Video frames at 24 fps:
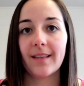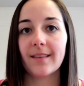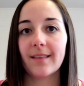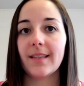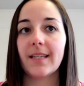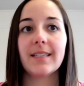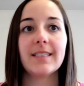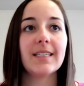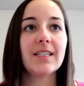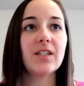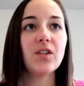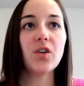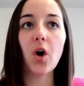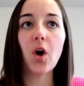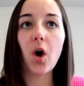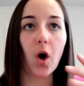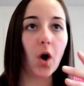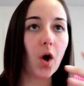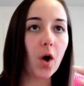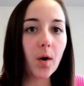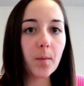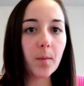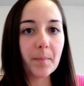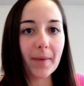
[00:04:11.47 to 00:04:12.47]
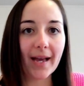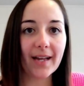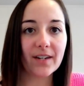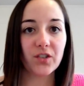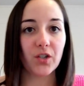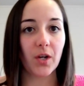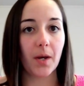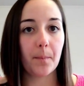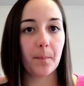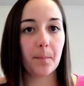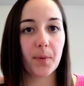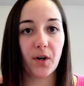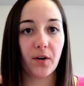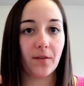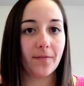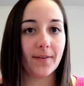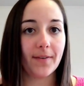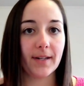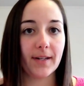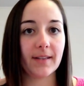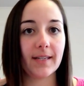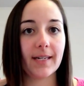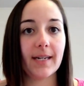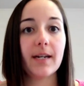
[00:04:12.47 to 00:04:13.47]
They didn't all match up
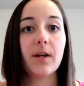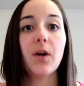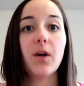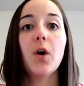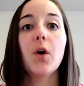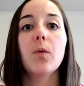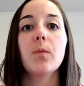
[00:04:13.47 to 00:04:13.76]
perfectly,